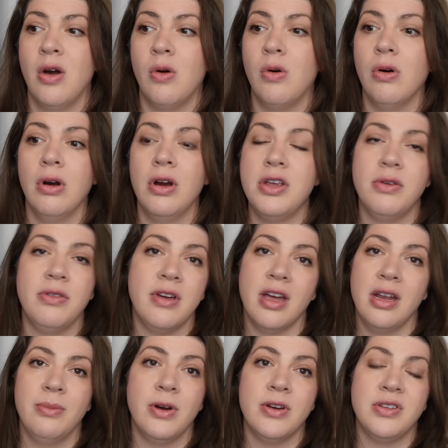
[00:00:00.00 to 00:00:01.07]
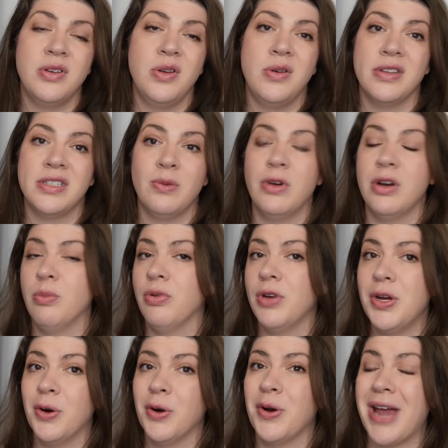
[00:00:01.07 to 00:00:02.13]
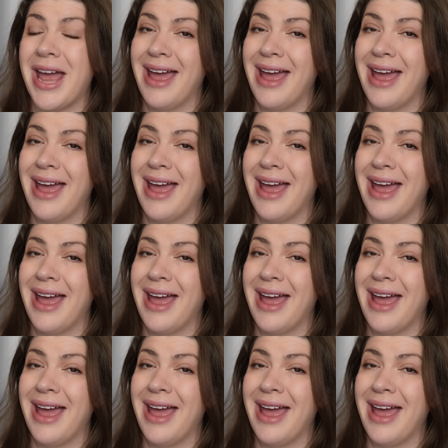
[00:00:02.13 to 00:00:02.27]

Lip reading: Or are you the kind of person who doesn't want to pre-order